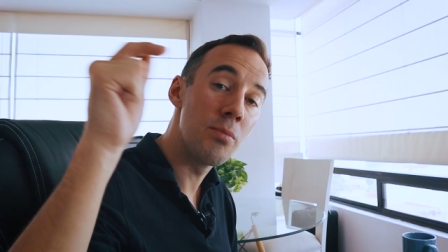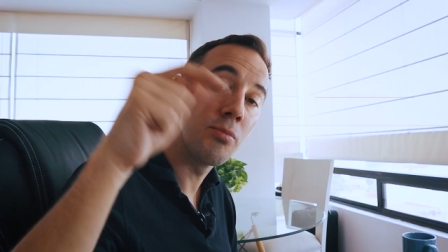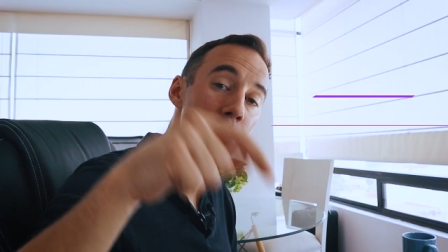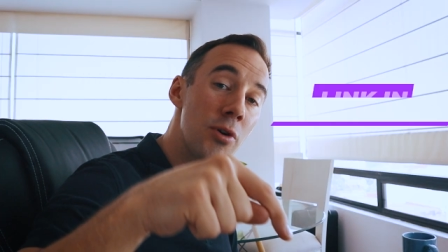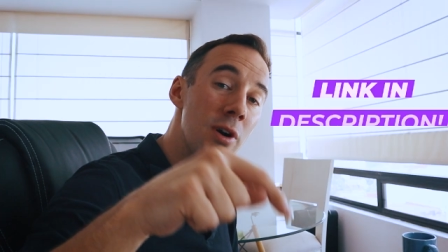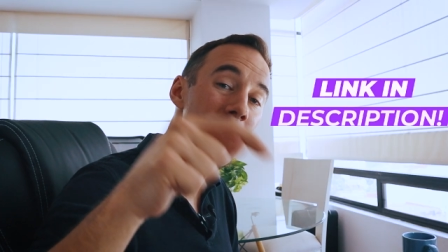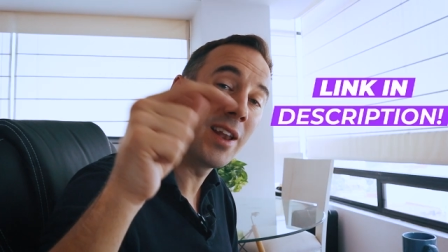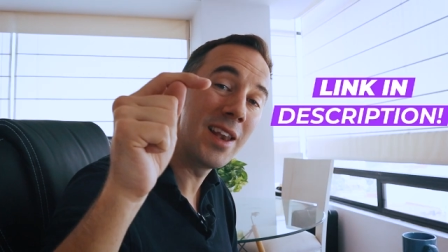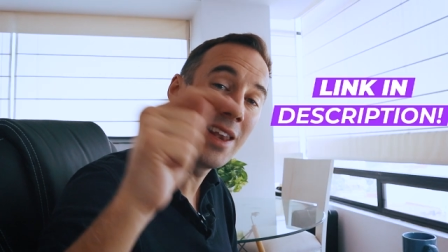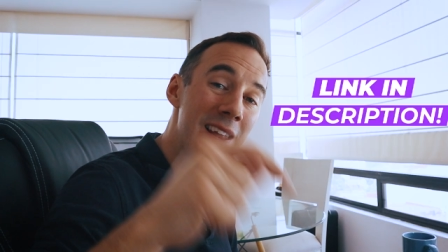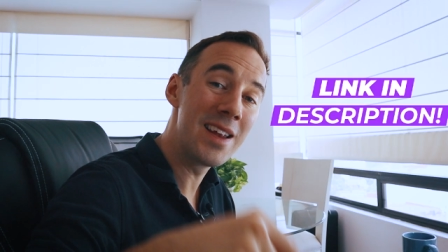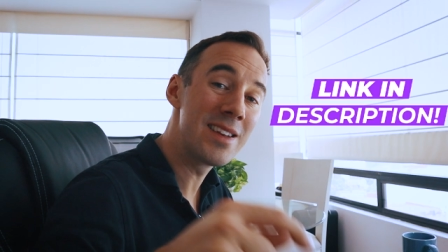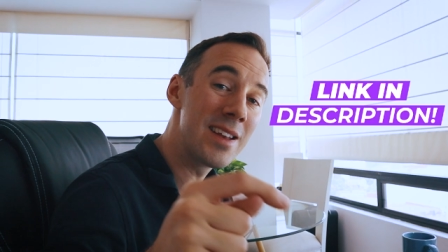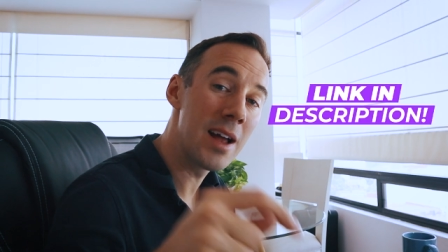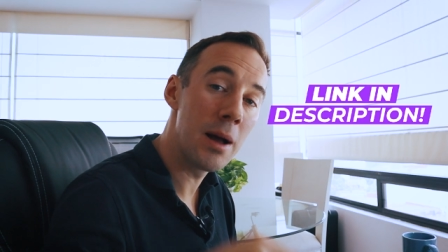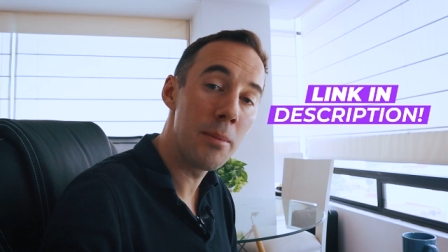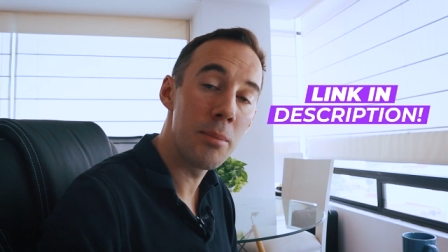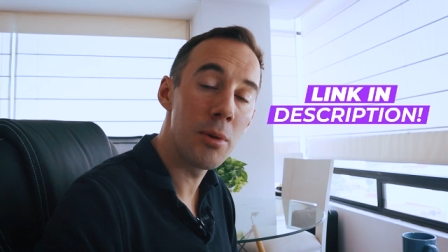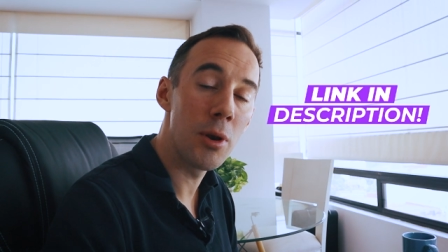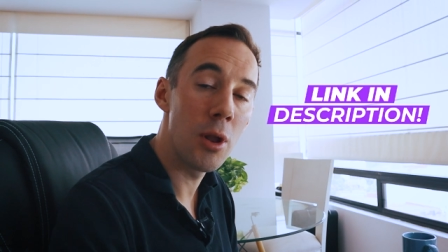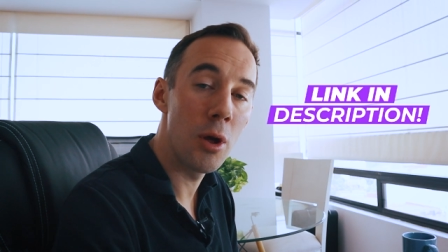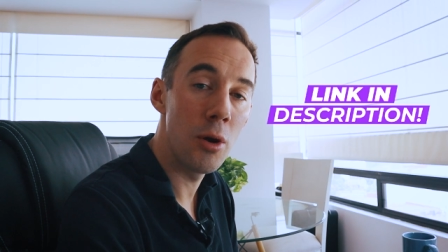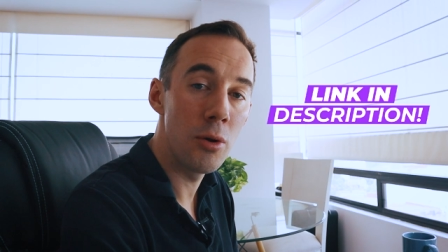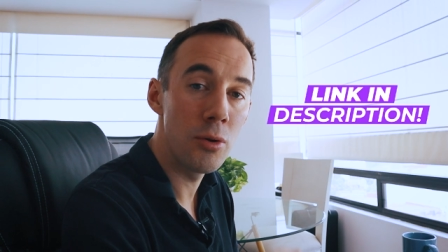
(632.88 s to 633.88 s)
I'll put a link
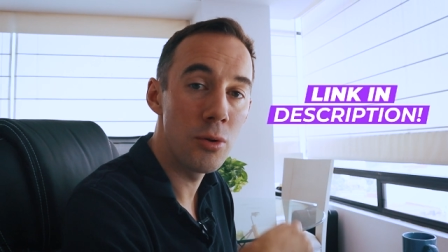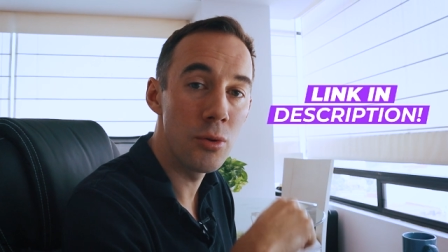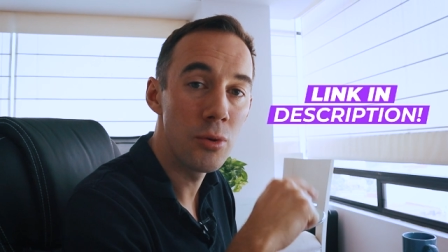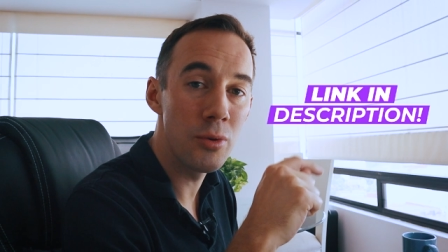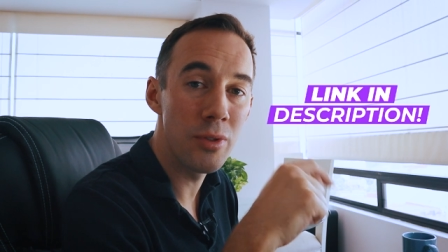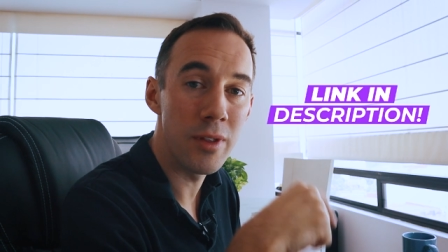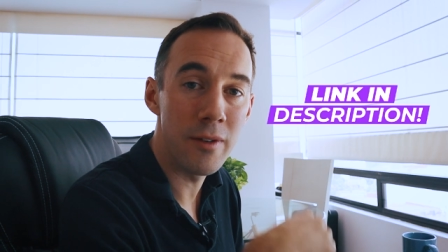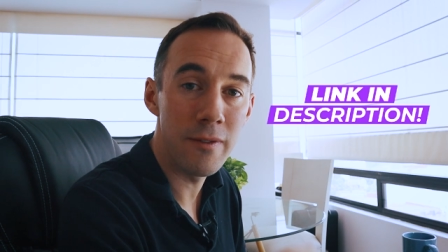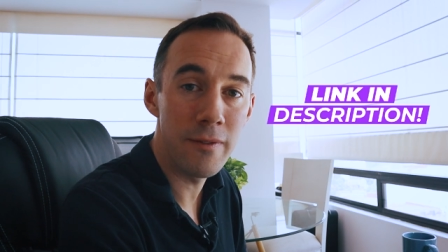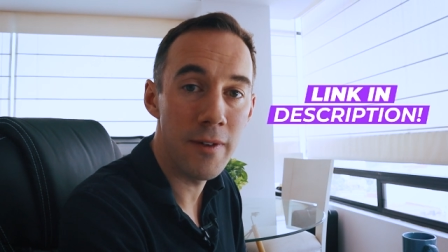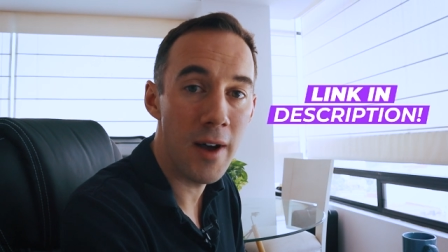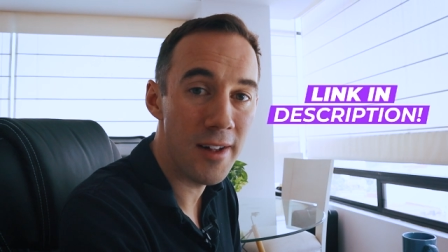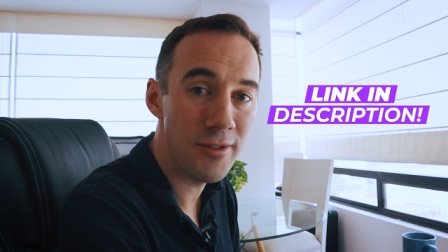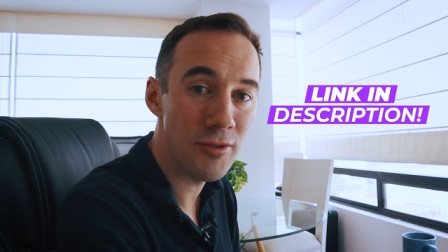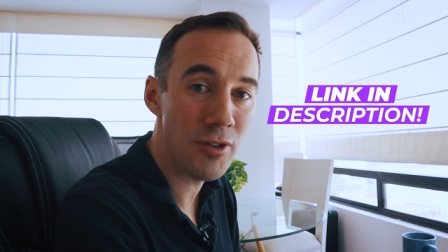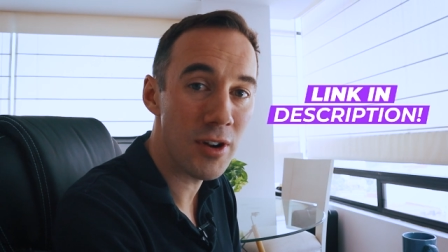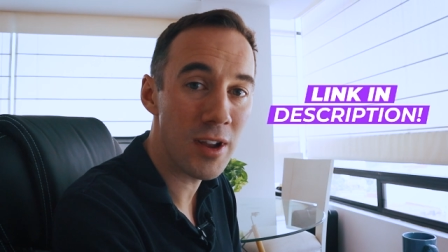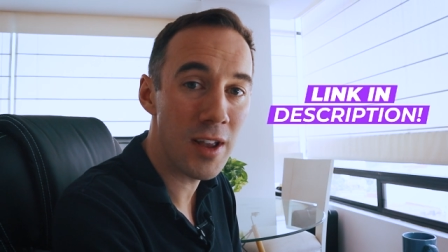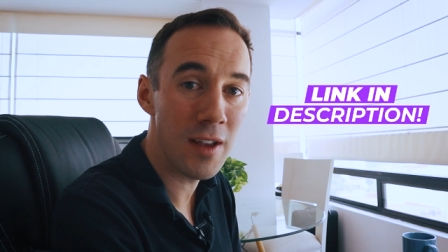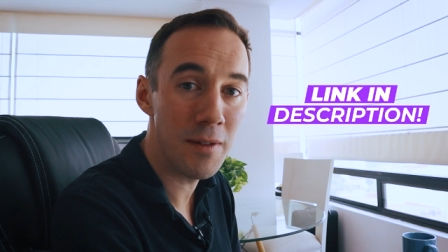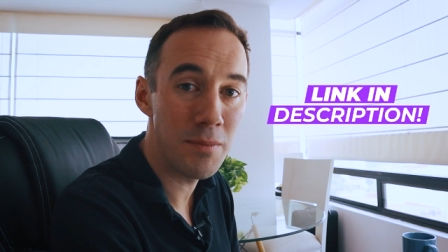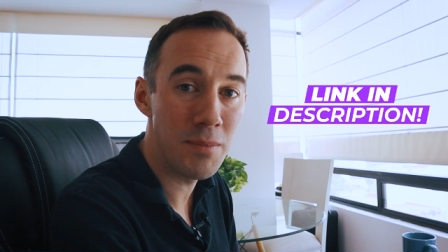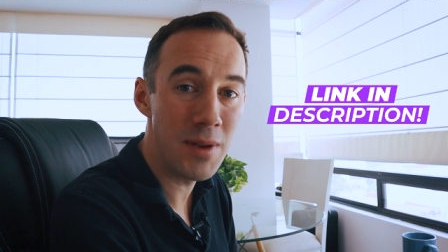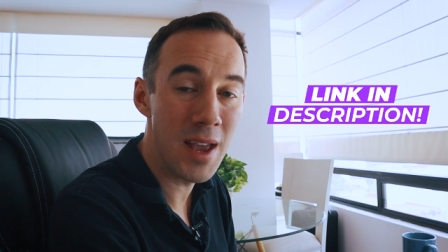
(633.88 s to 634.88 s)
down below called the
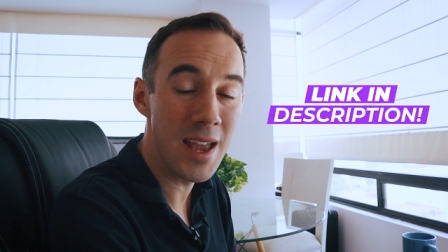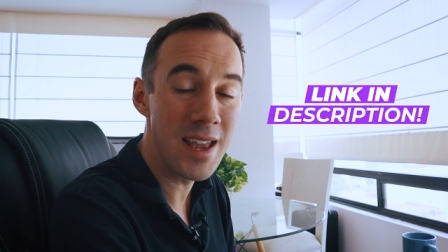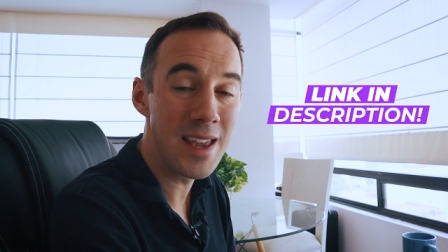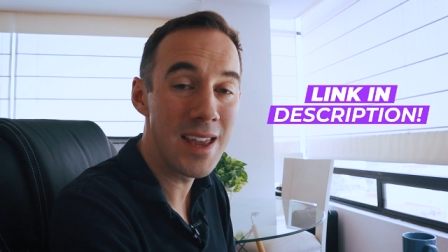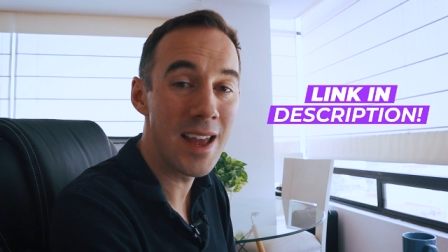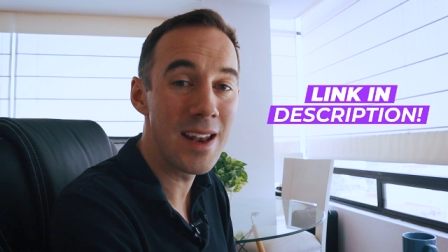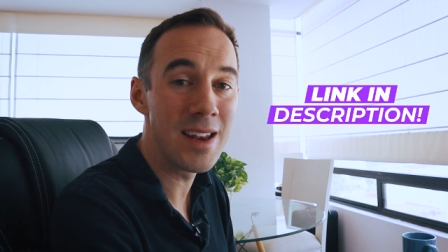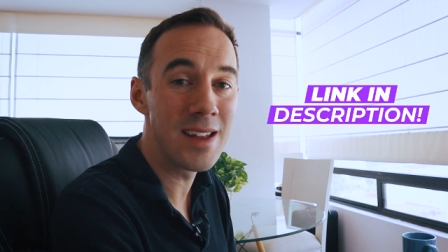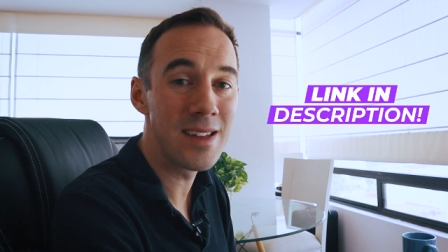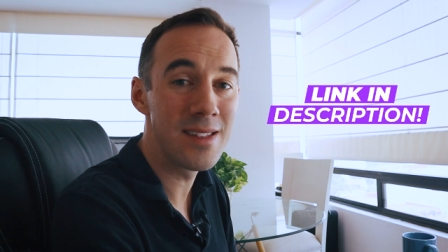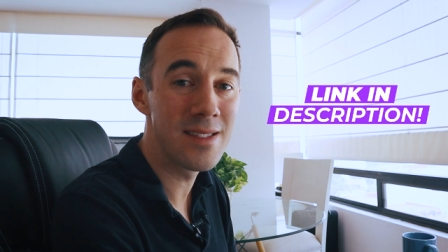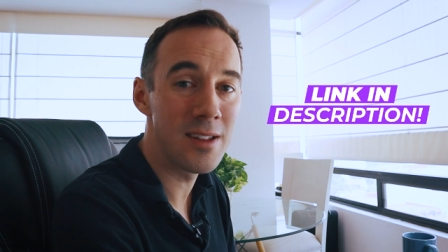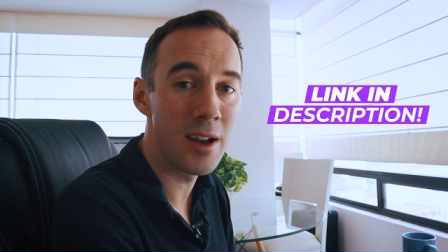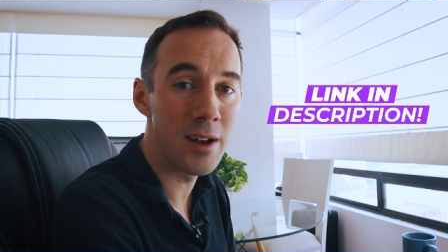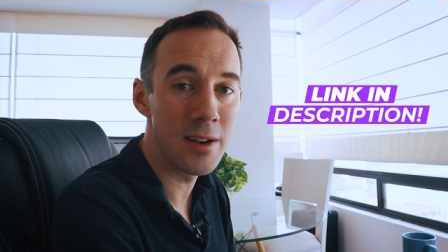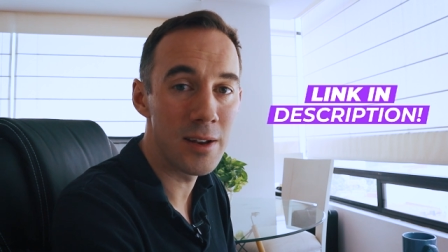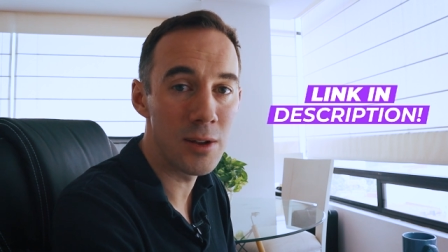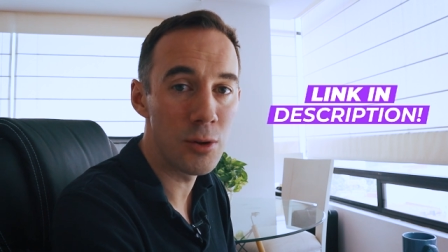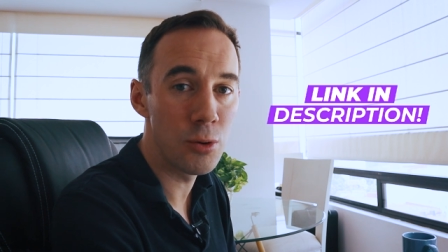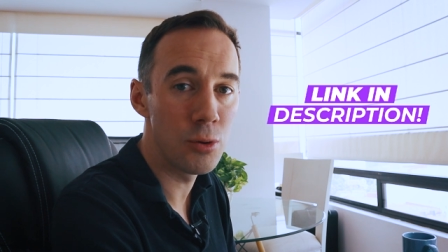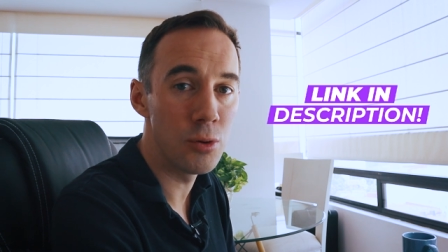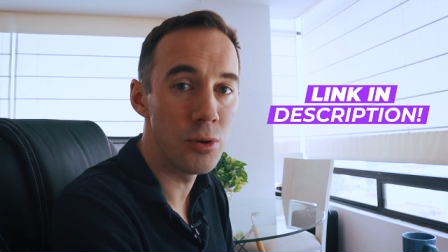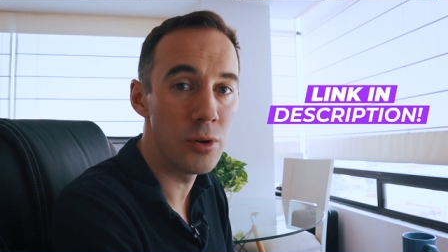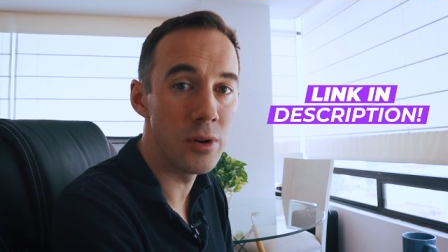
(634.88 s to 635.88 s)
FastTrackFBA Getting
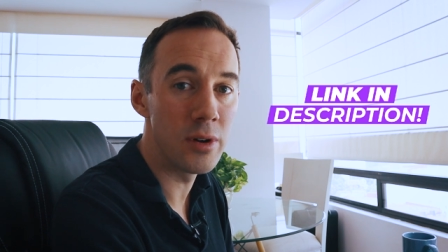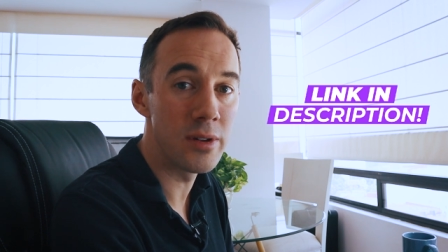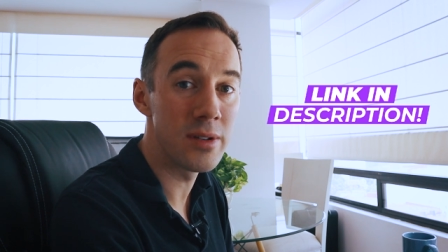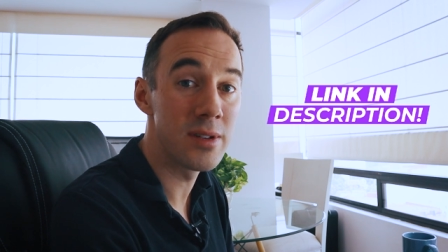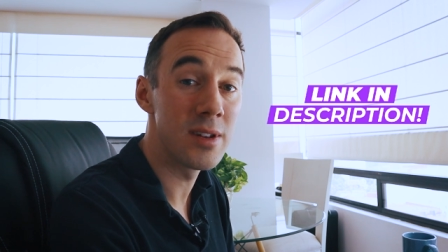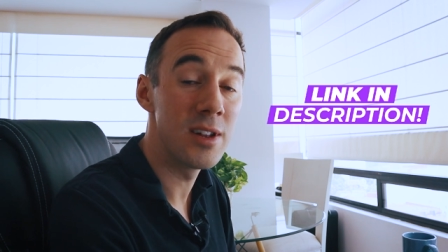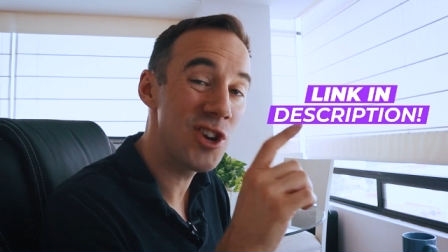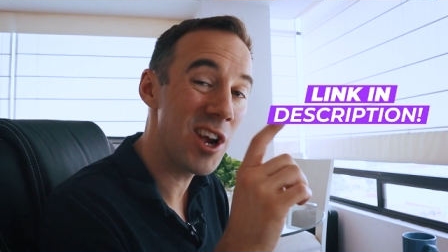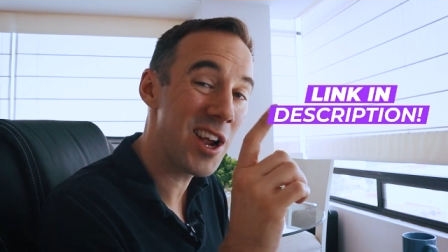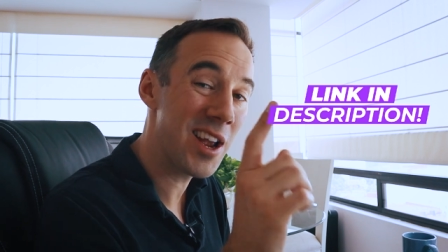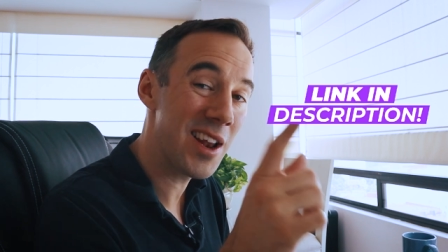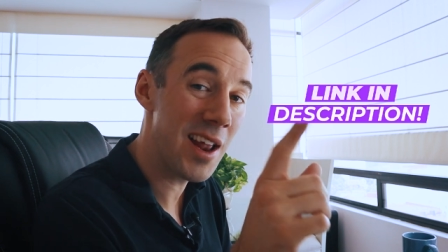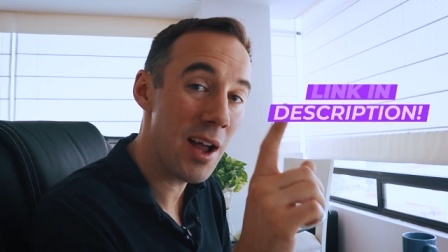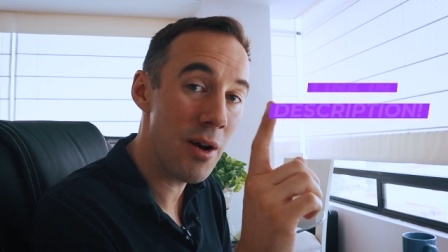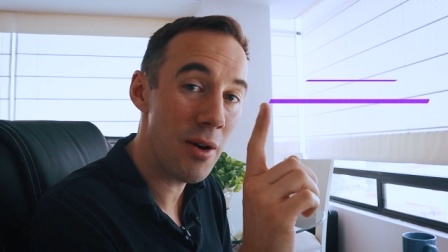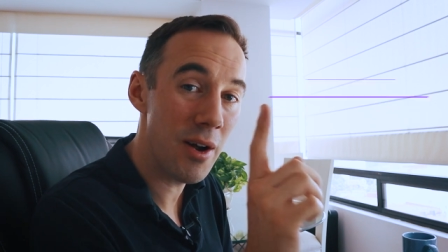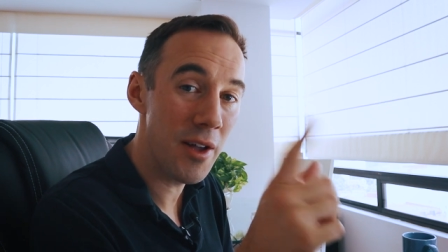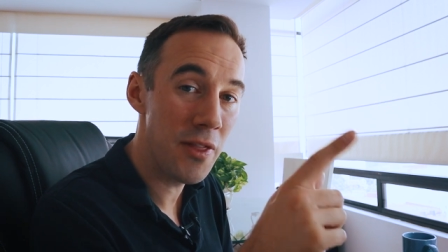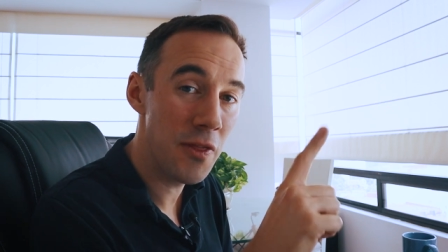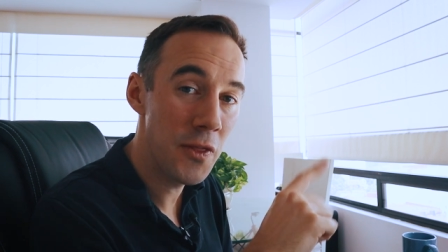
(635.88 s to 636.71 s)
Started course. Check it out.